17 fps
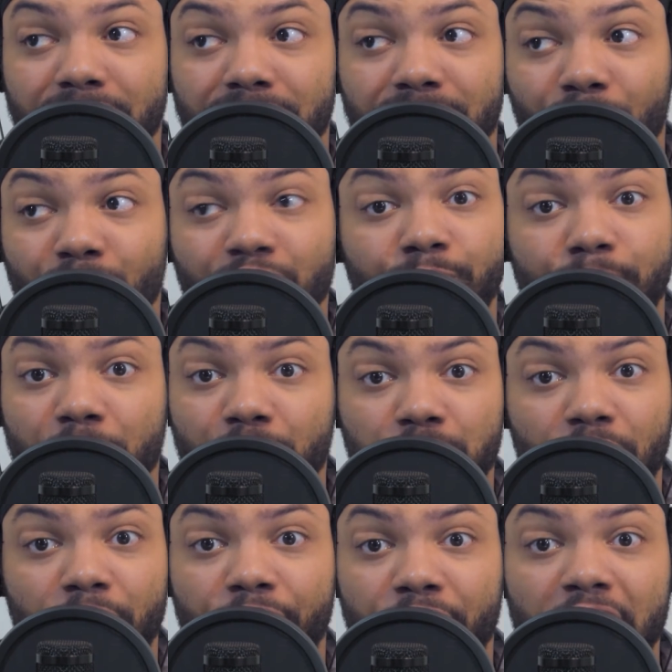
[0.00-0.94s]
those
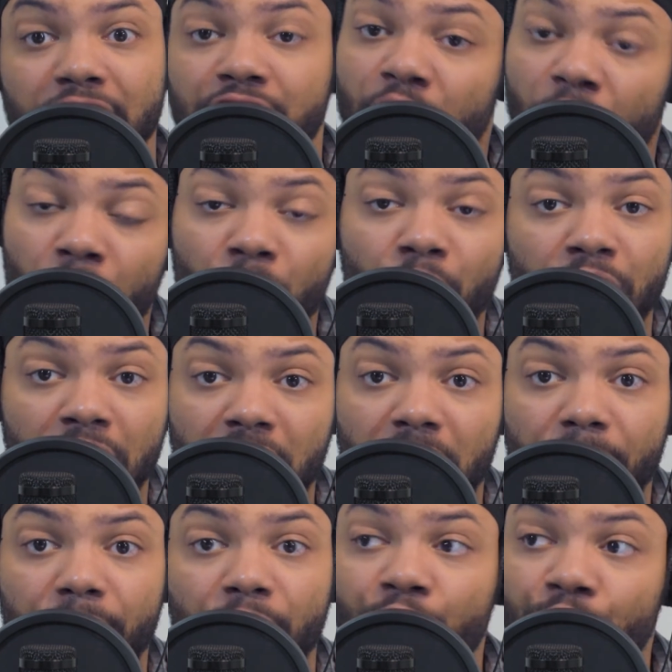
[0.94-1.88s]
special effects hold
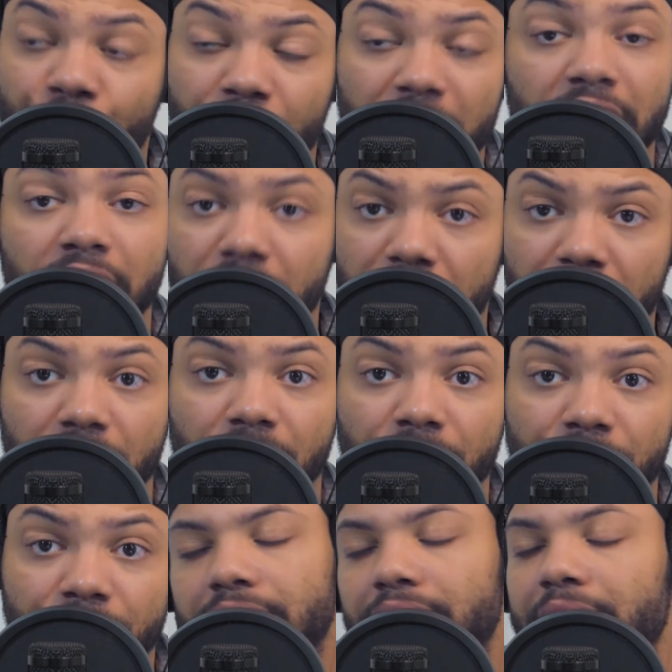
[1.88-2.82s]
up a great
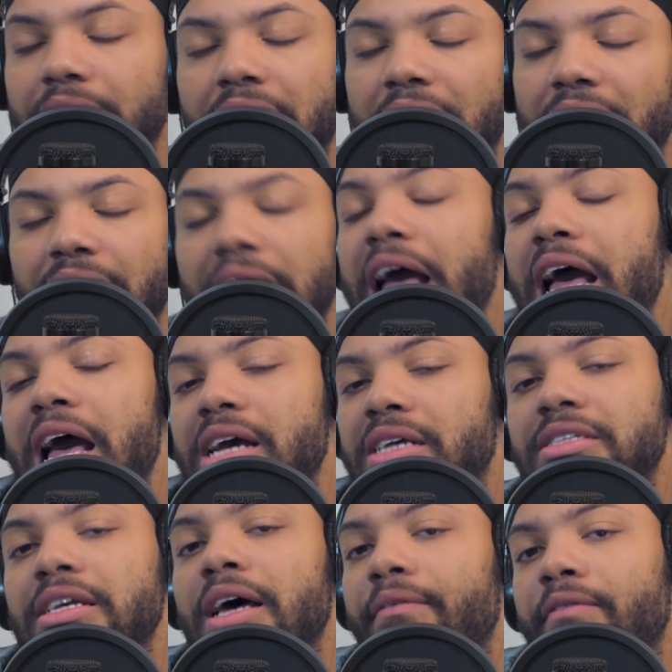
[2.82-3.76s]
deal,
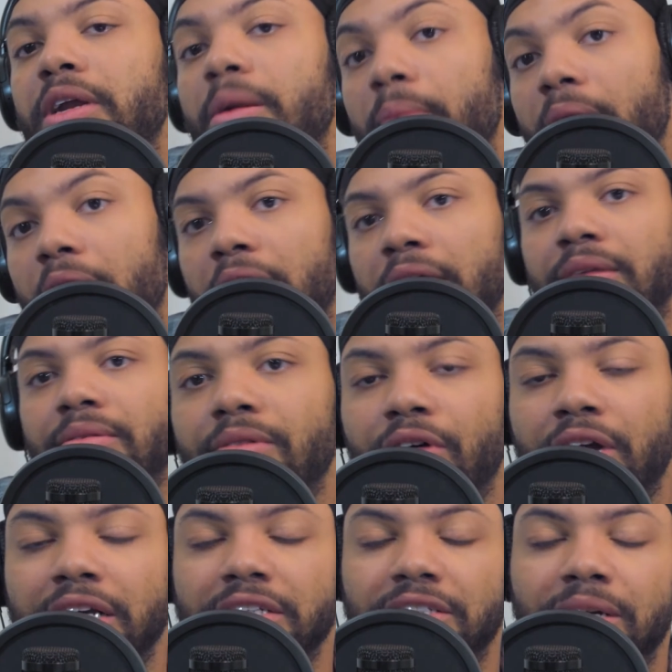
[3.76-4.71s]
except for the blood.
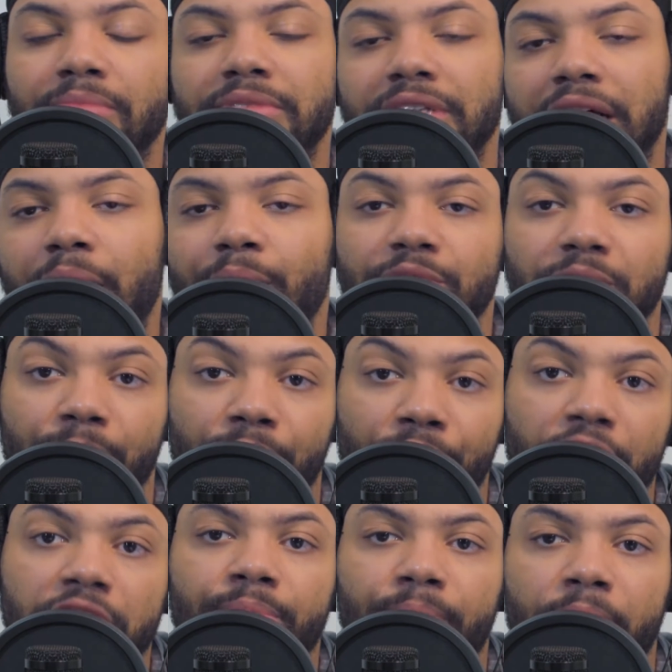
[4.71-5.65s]
Okay, sometimes the
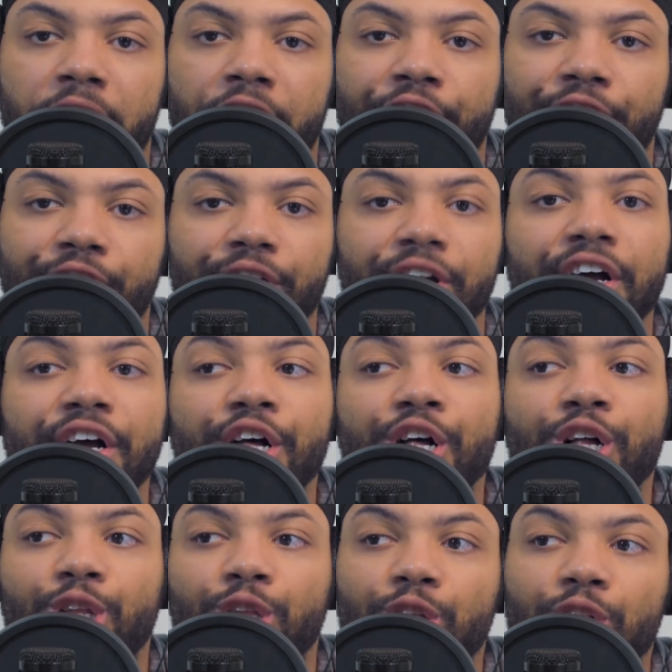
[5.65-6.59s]
blood splatter
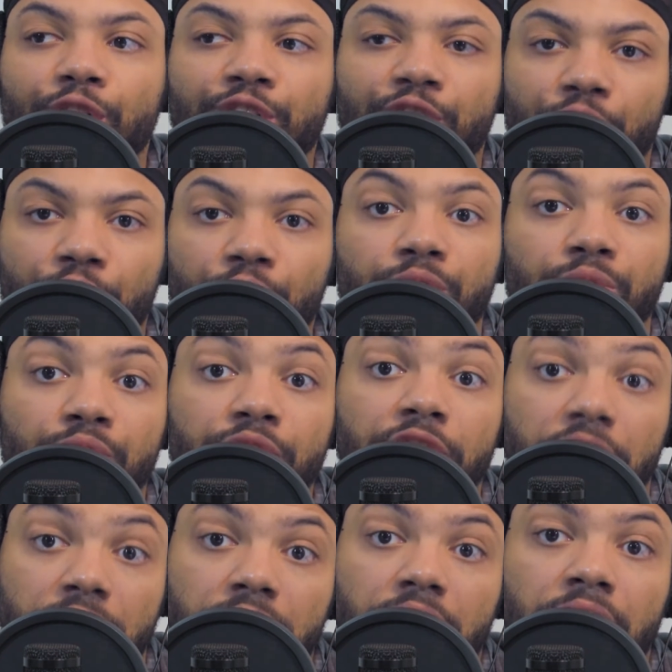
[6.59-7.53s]
looks a little too
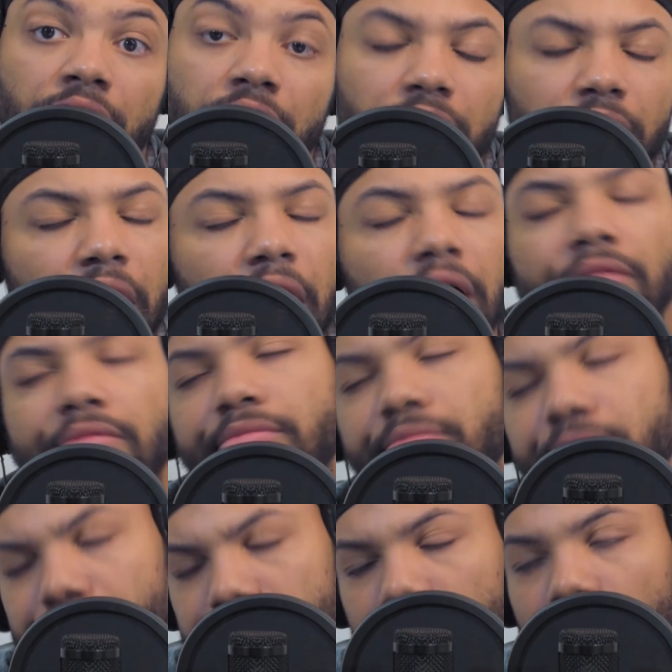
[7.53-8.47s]
digital.
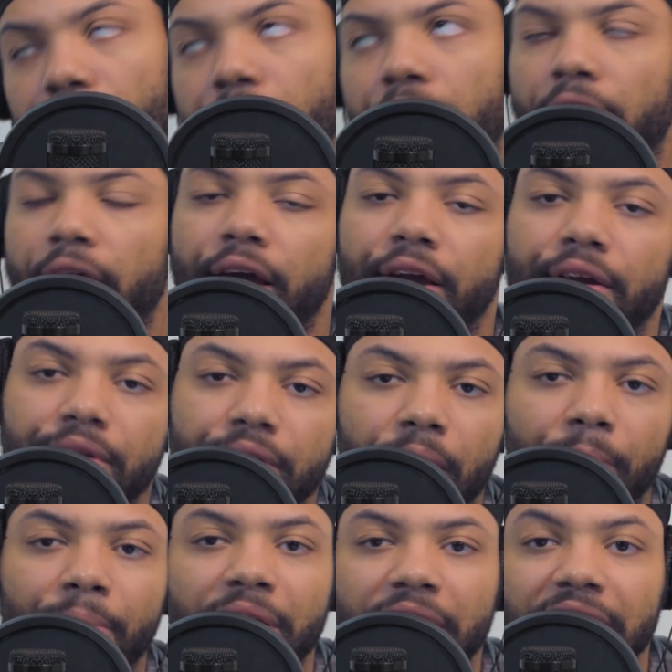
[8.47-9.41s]
Okay,
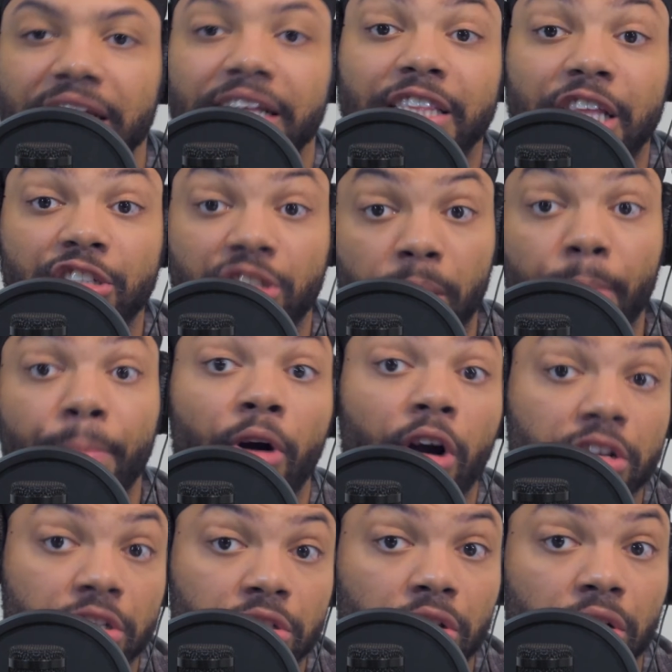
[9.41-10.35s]
I mean, there's some
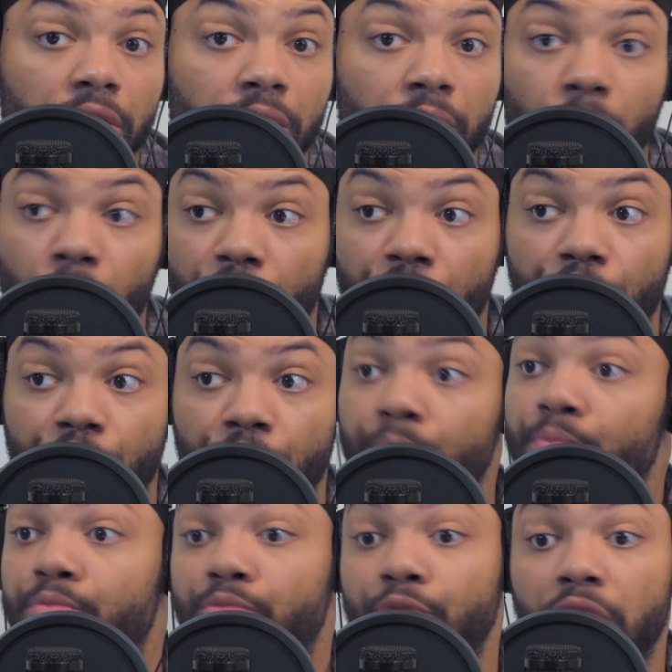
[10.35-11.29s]
parts though
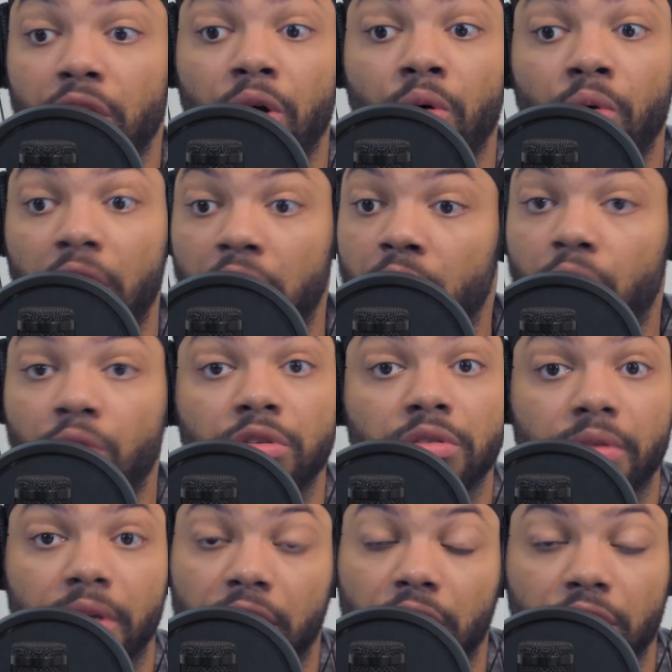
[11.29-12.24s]
where it
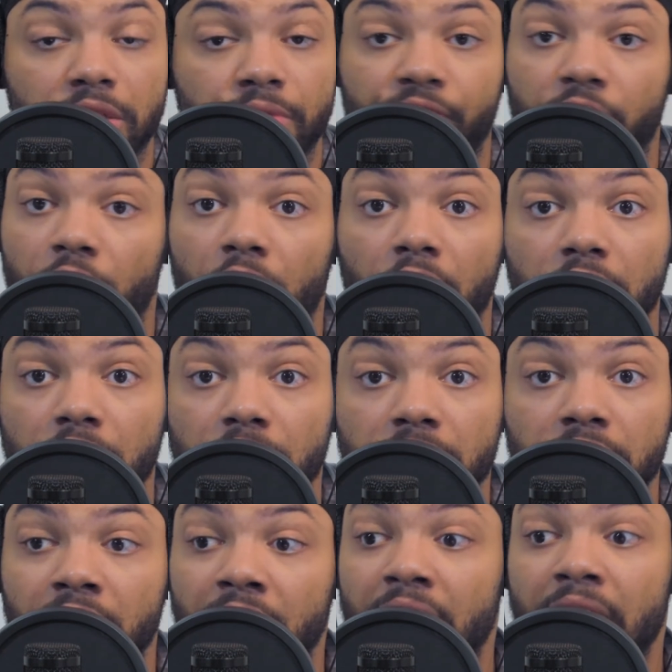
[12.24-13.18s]
looks
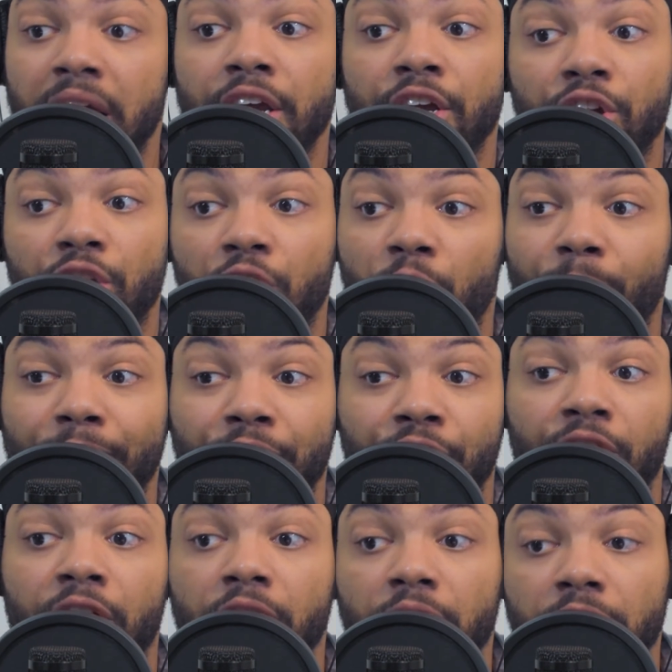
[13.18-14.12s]
flawless, but
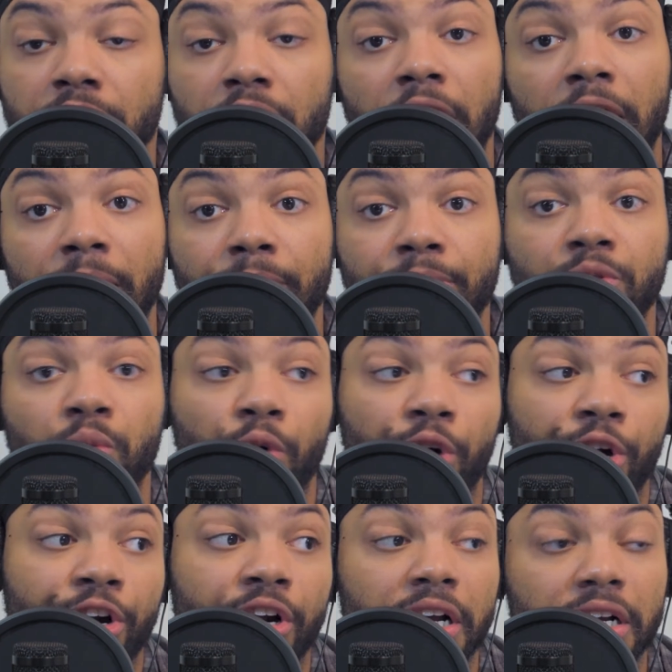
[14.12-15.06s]
there are other times
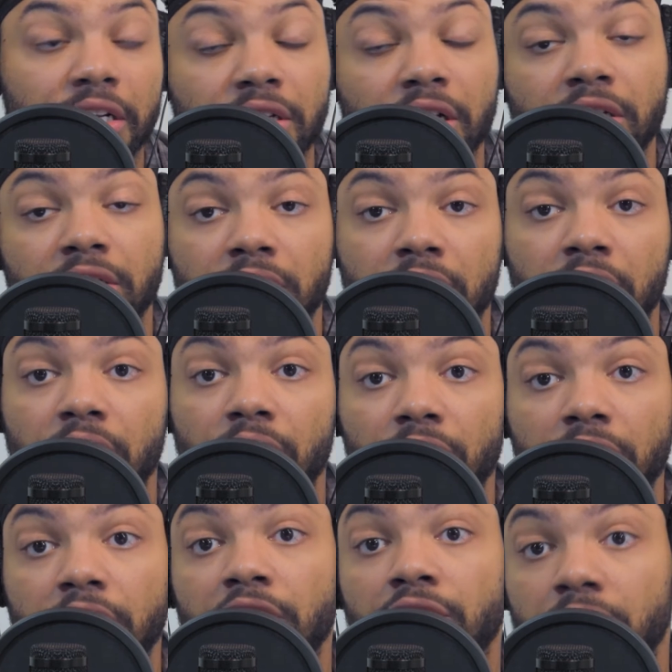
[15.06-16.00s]
where it does look a
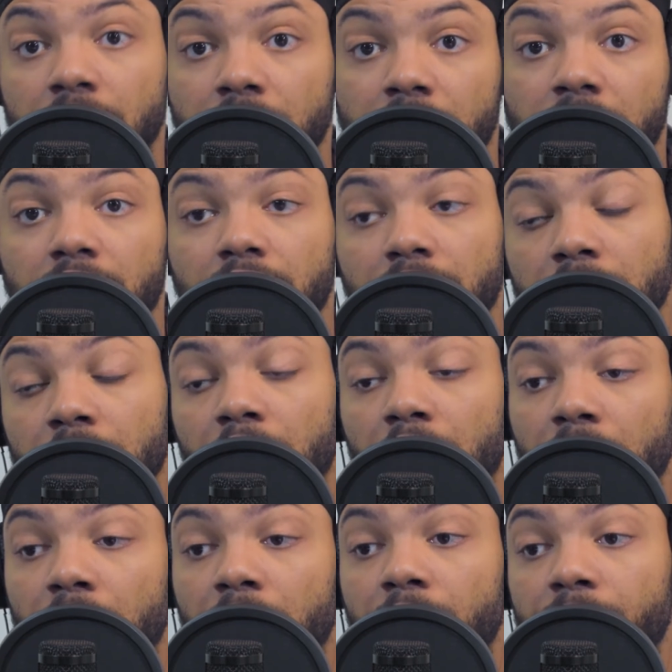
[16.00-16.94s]
little digital,
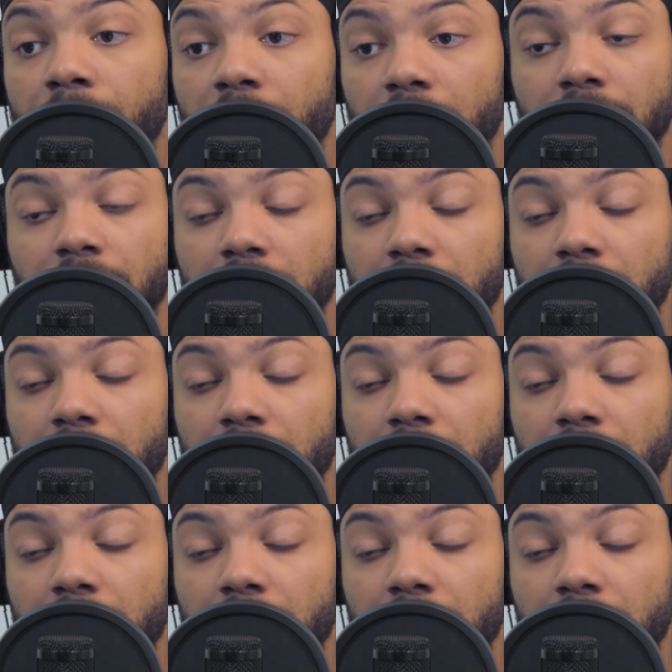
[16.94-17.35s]
but